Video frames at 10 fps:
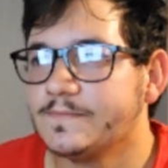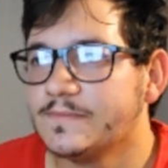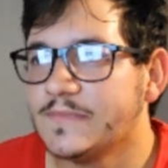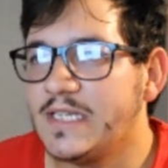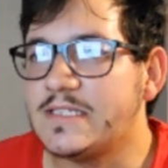
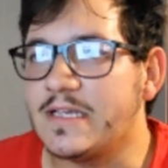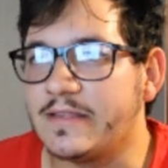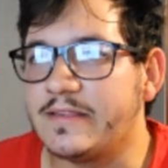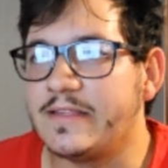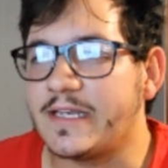That's a
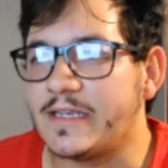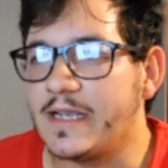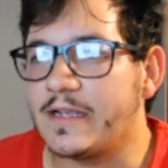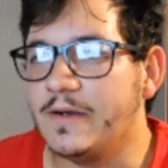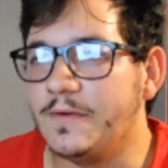thick
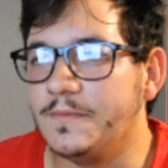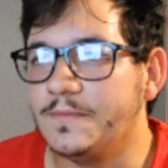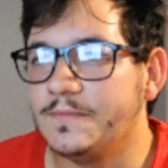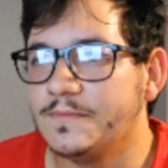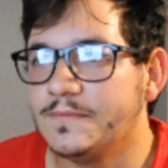gecko.
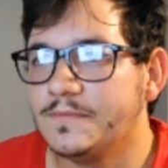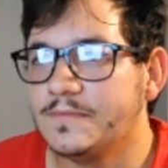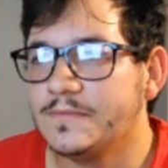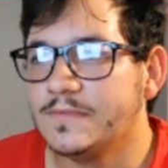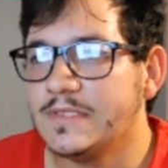
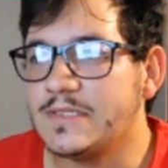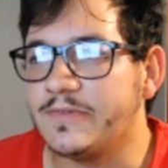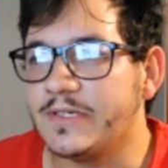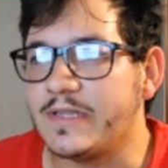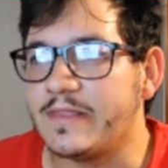That's a
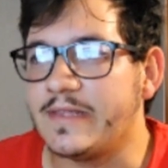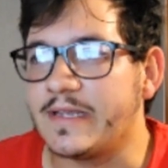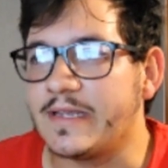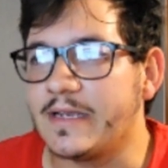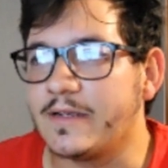very thick
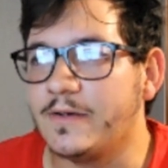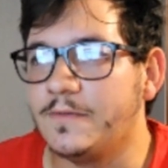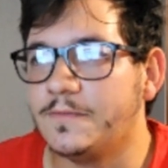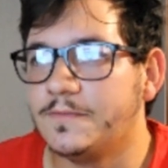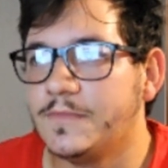gecko.
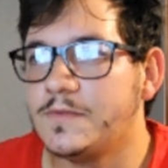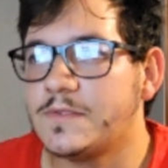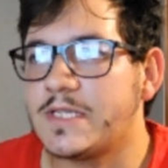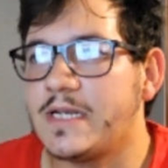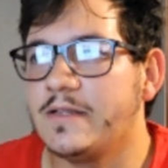
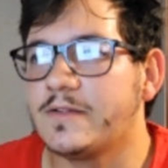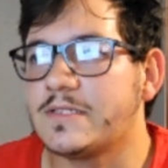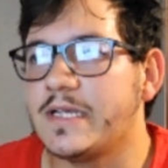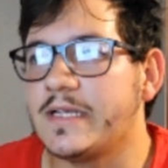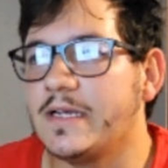Almost kind of looks
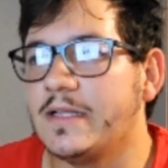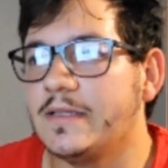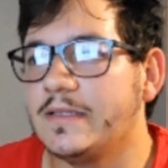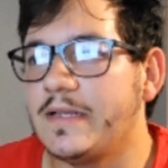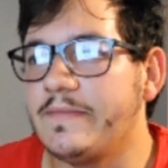like a,
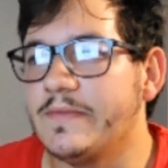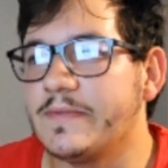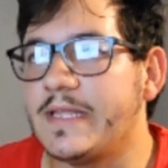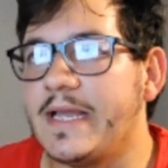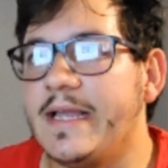I mean,
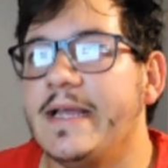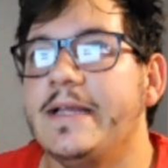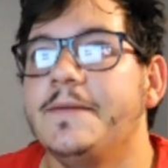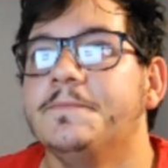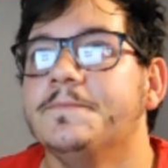with that
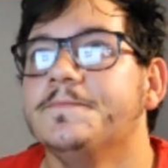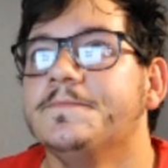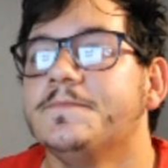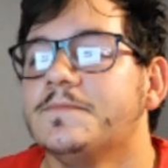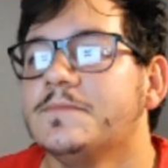head,
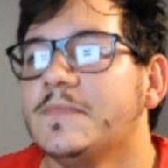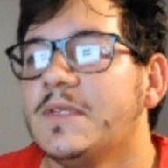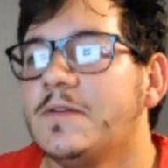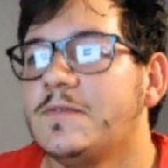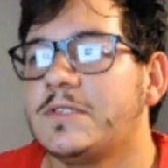
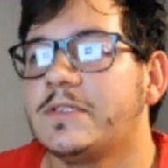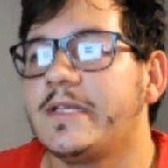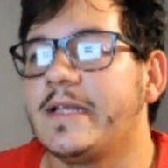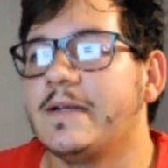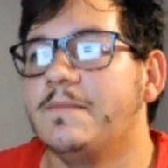almost looked like,
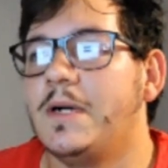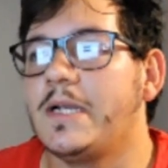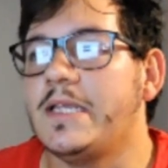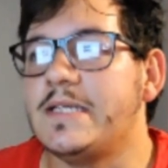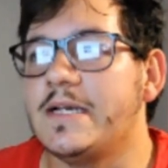like a
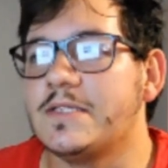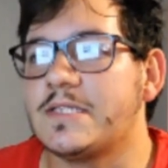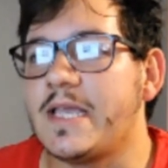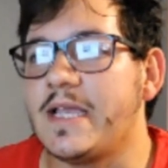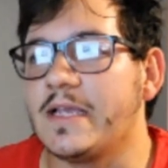monkey-tailed
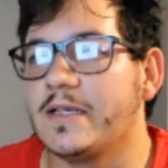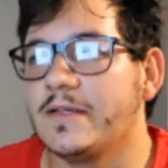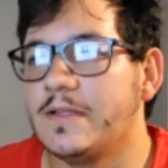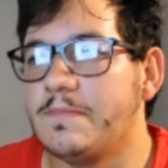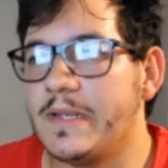skink.
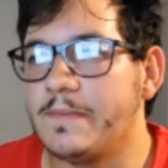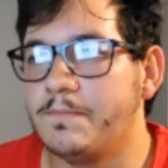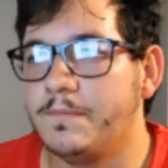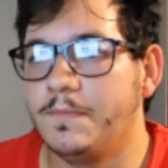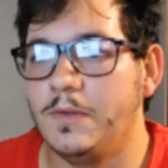The
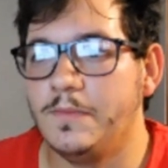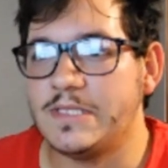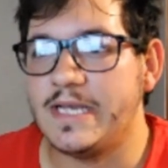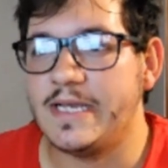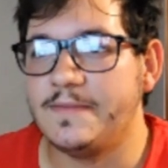big bulbous
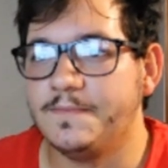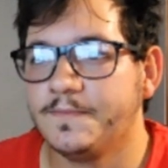head.